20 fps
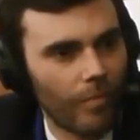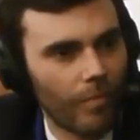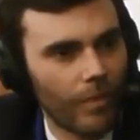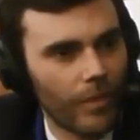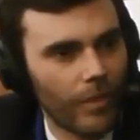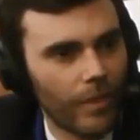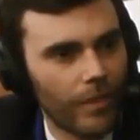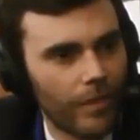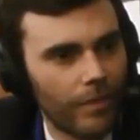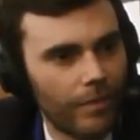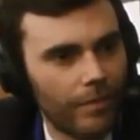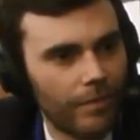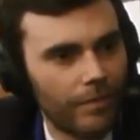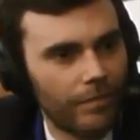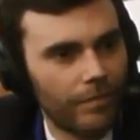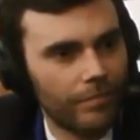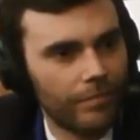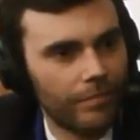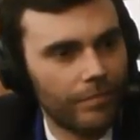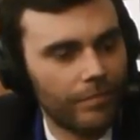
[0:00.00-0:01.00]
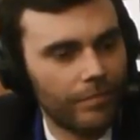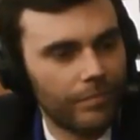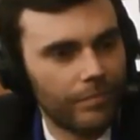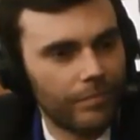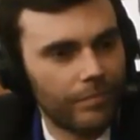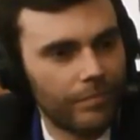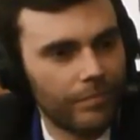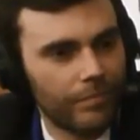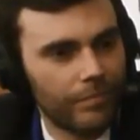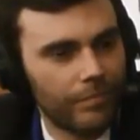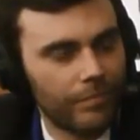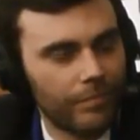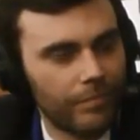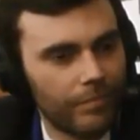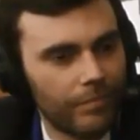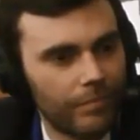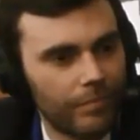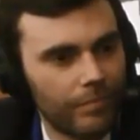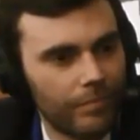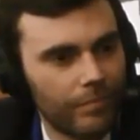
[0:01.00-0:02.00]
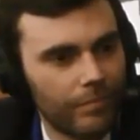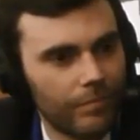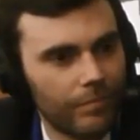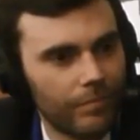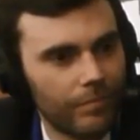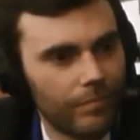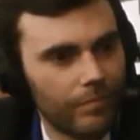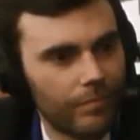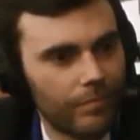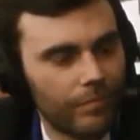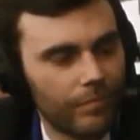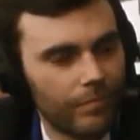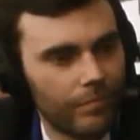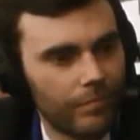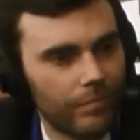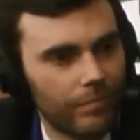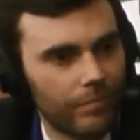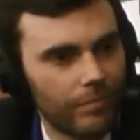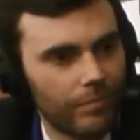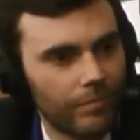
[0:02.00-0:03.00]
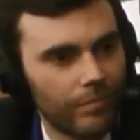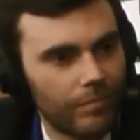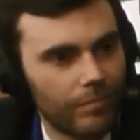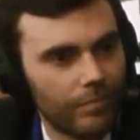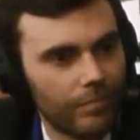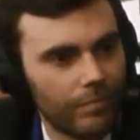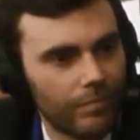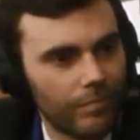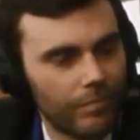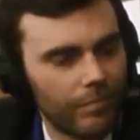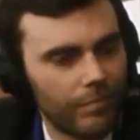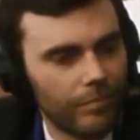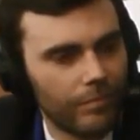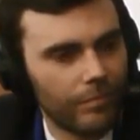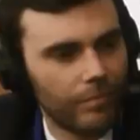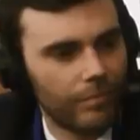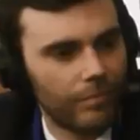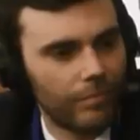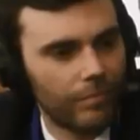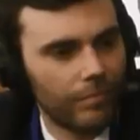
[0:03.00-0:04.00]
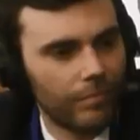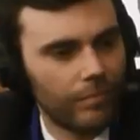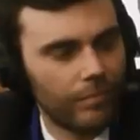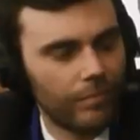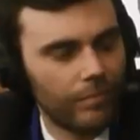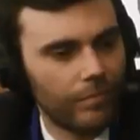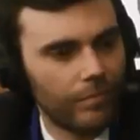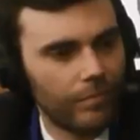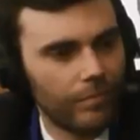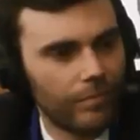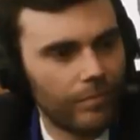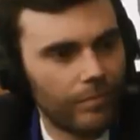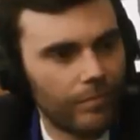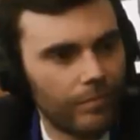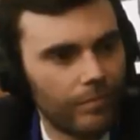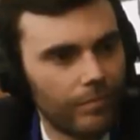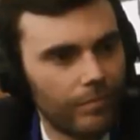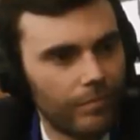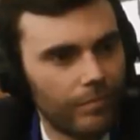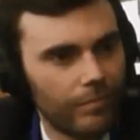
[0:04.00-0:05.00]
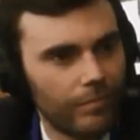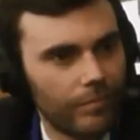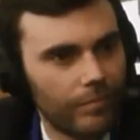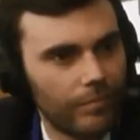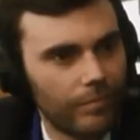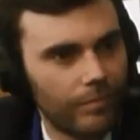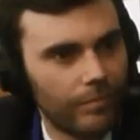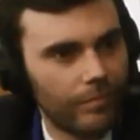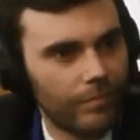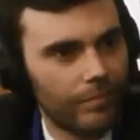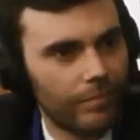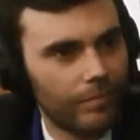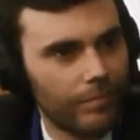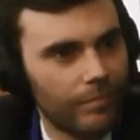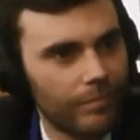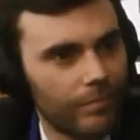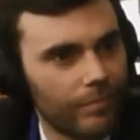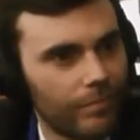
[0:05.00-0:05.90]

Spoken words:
[no speech]